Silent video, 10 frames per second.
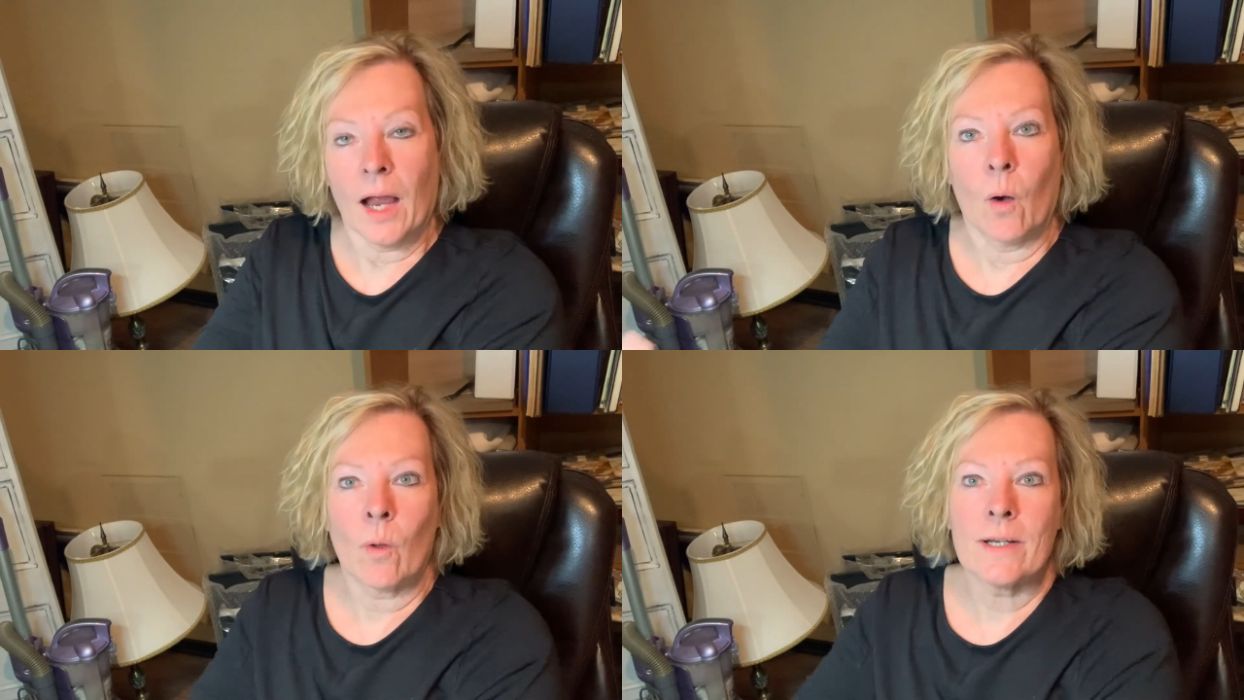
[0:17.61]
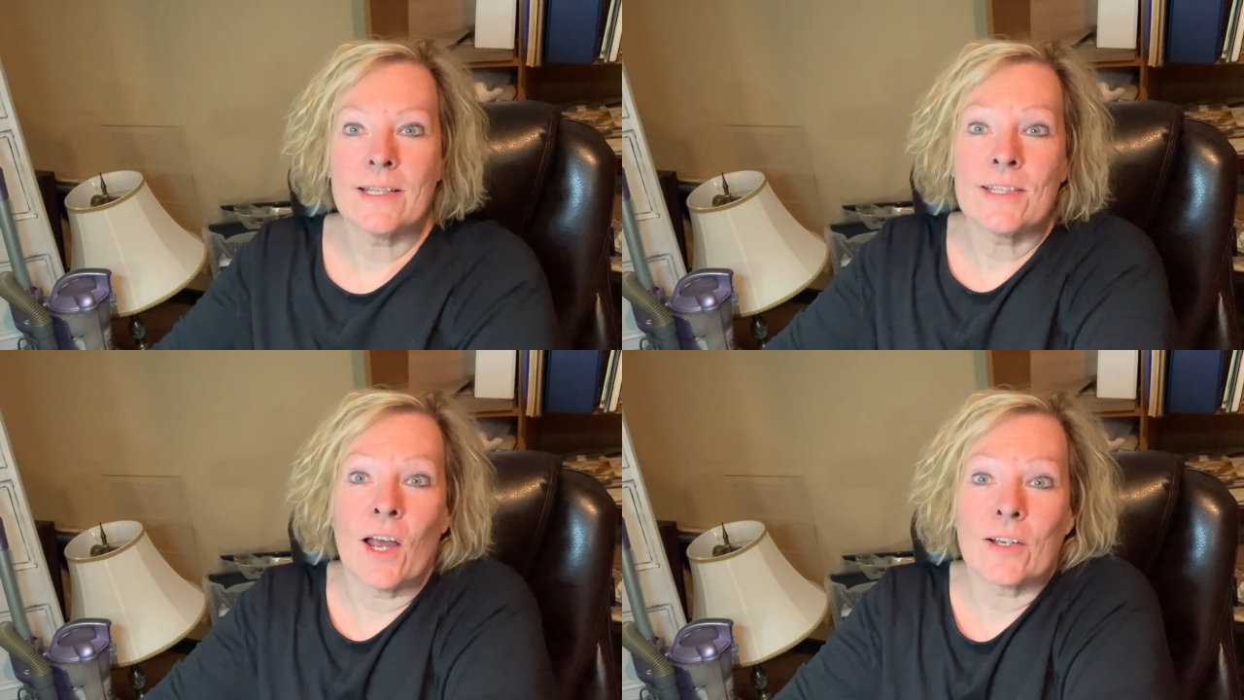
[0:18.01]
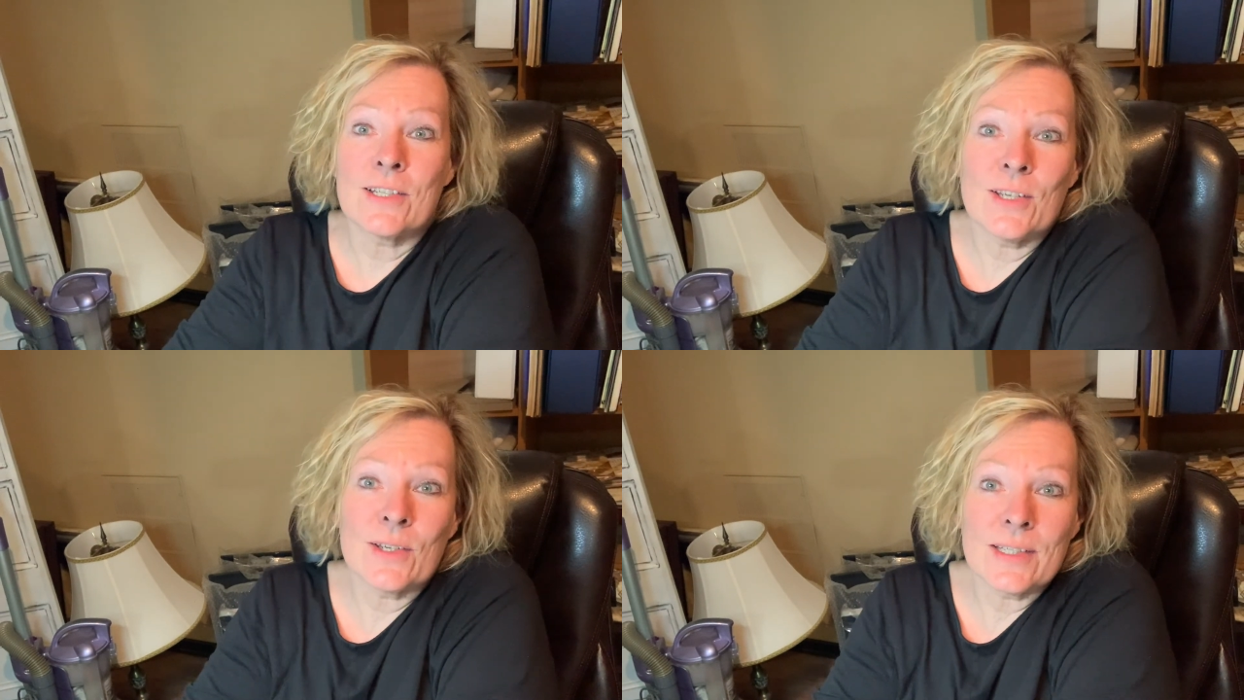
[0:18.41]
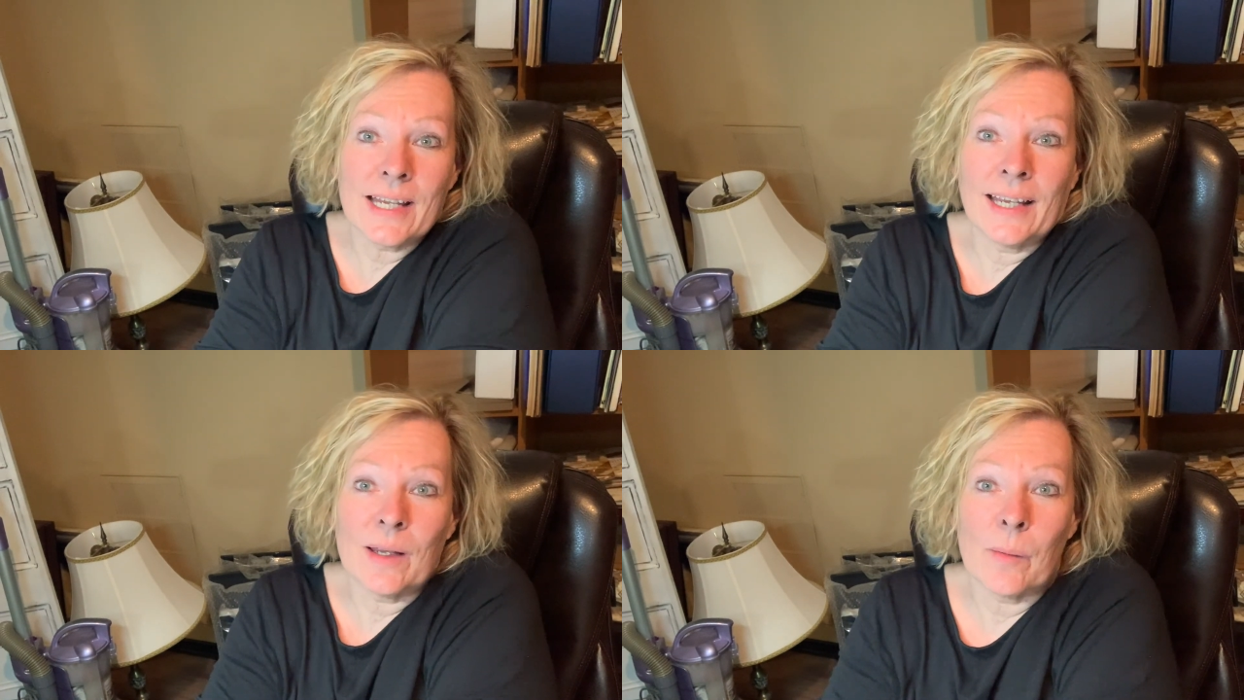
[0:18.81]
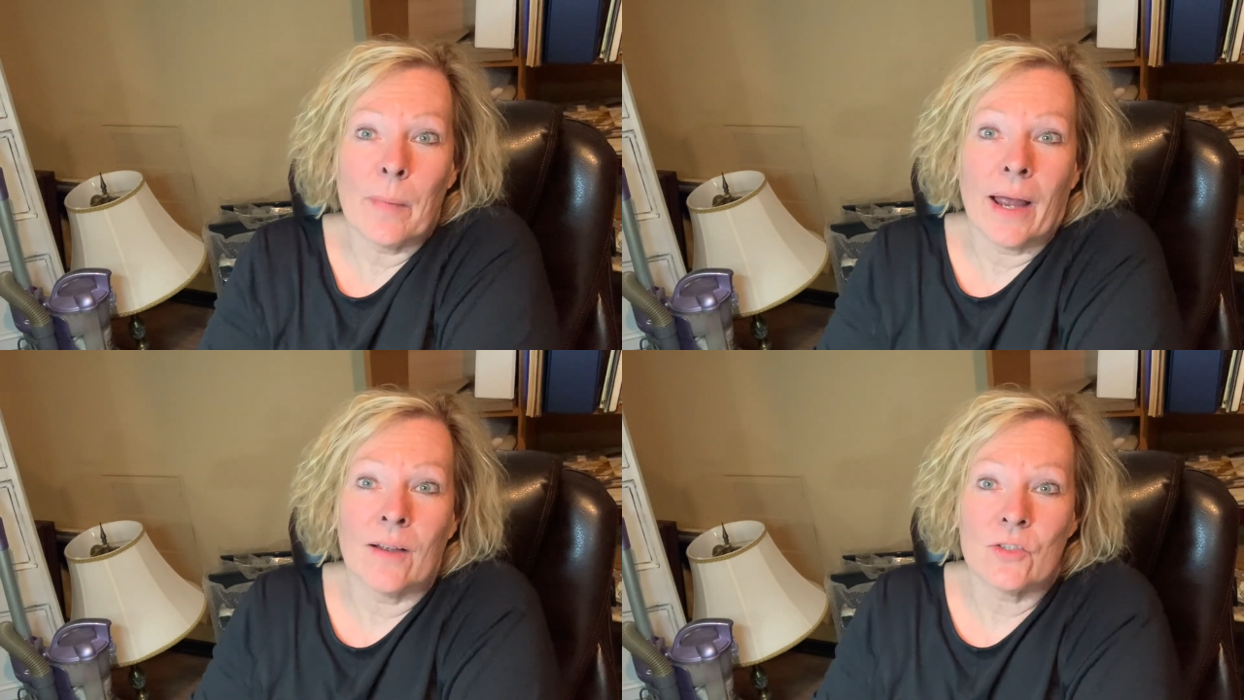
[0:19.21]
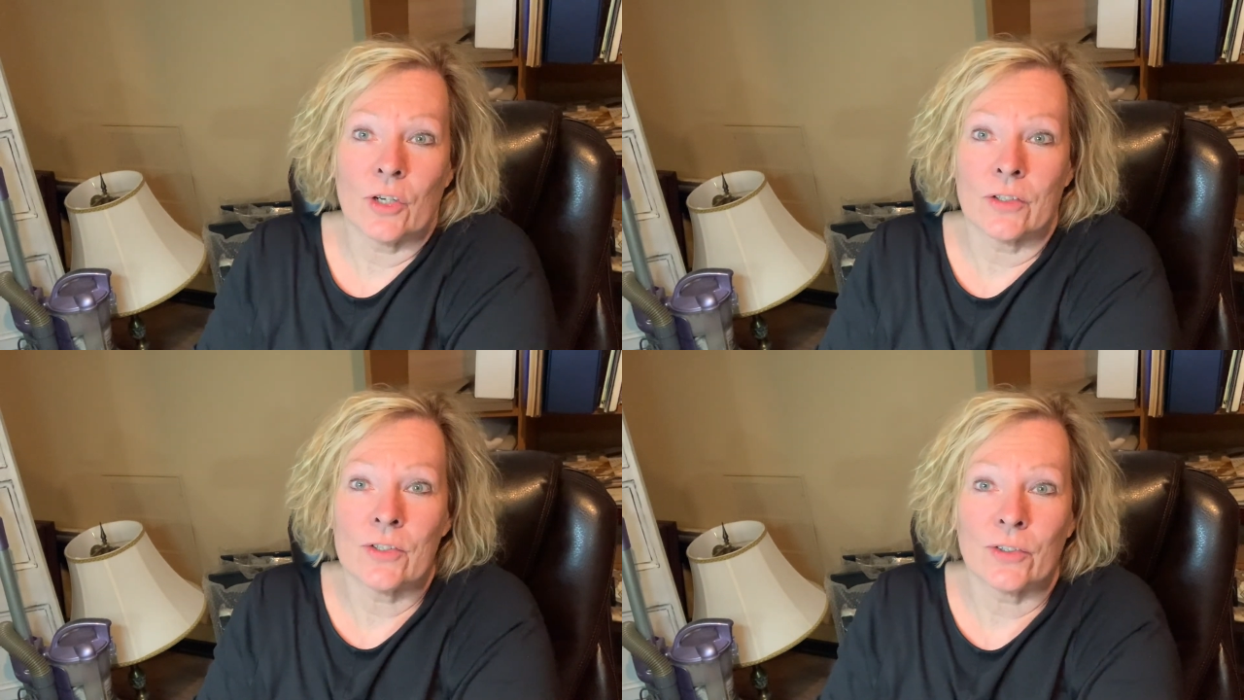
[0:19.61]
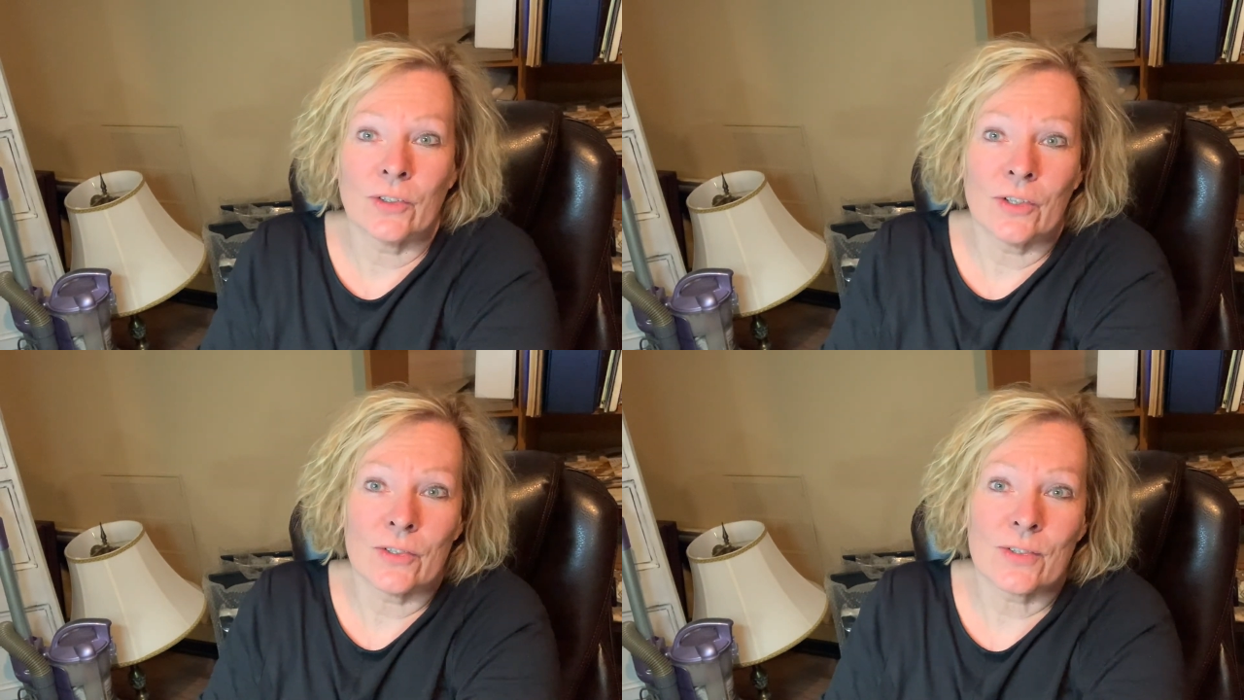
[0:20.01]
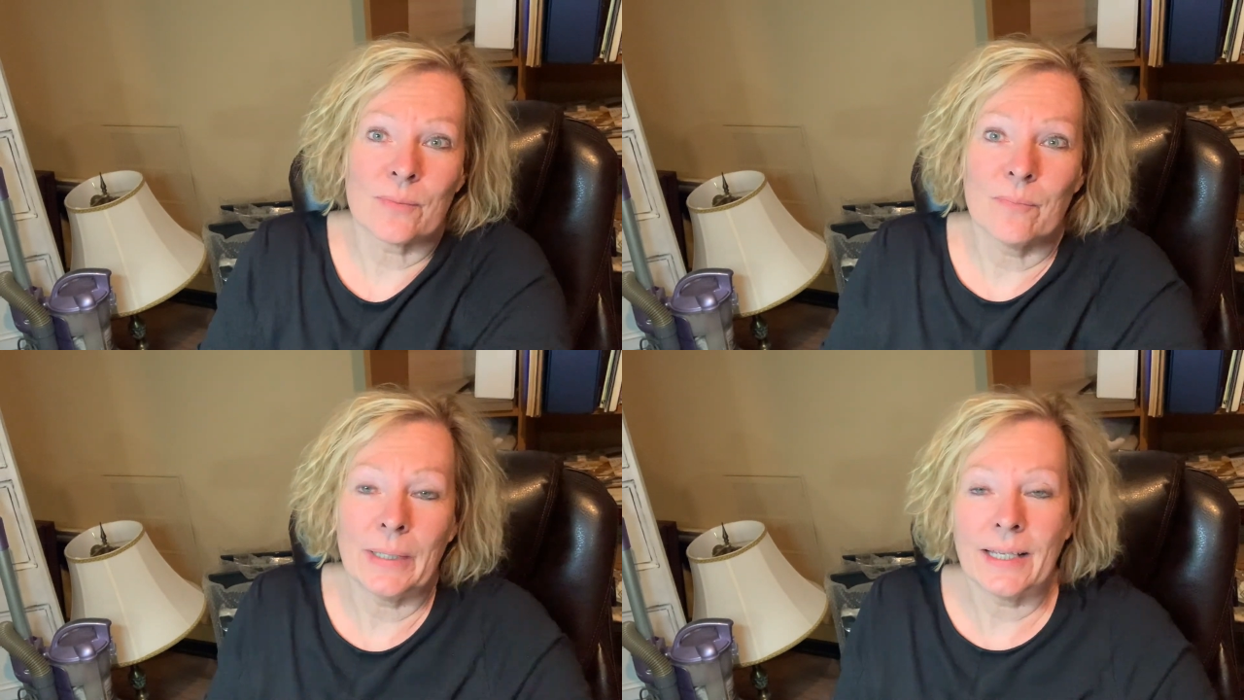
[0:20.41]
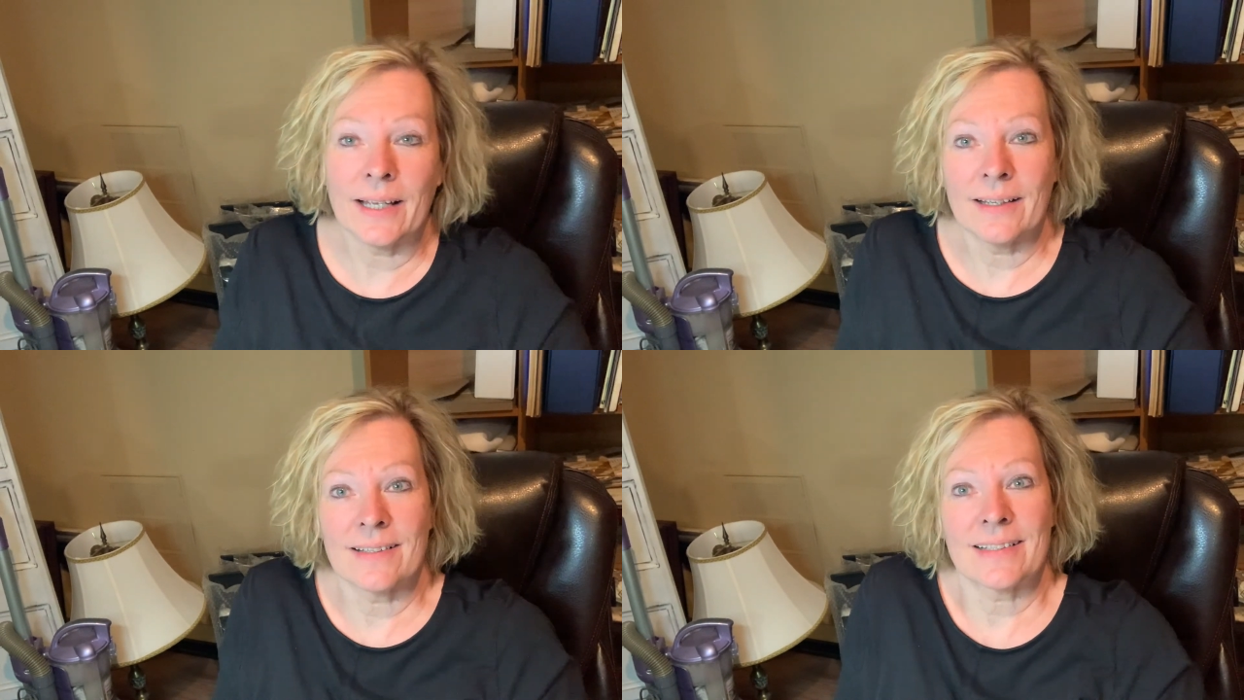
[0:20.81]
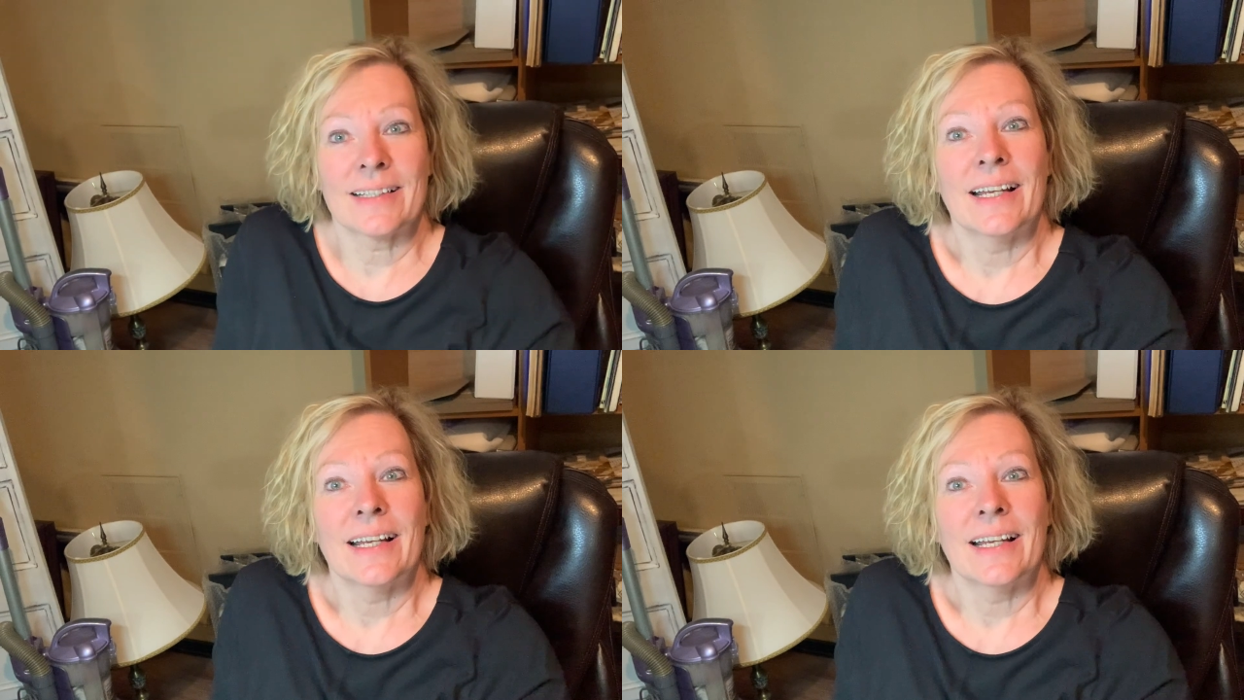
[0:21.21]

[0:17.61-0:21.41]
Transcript: I wanted to talk to you today about junk journals because